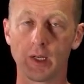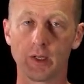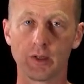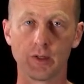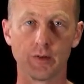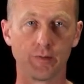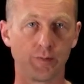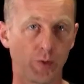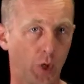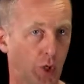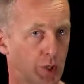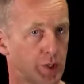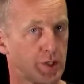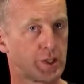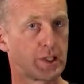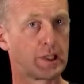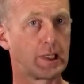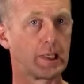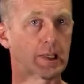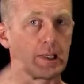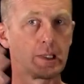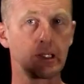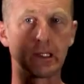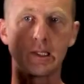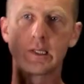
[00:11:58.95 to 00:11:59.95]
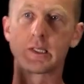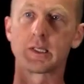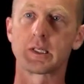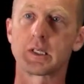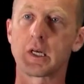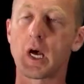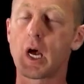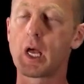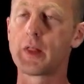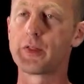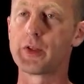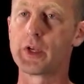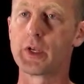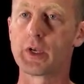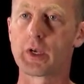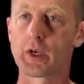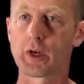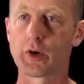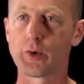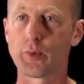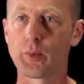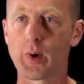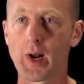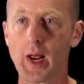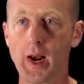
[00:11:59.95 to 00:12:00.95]
You've gotten together to decide that you're going
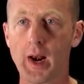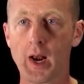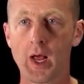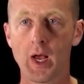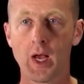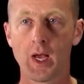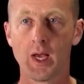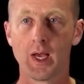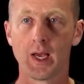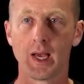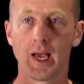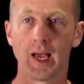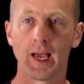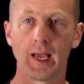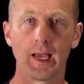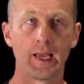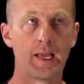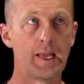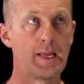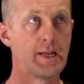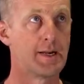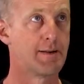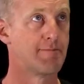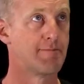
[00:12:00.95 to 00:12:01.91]
to run a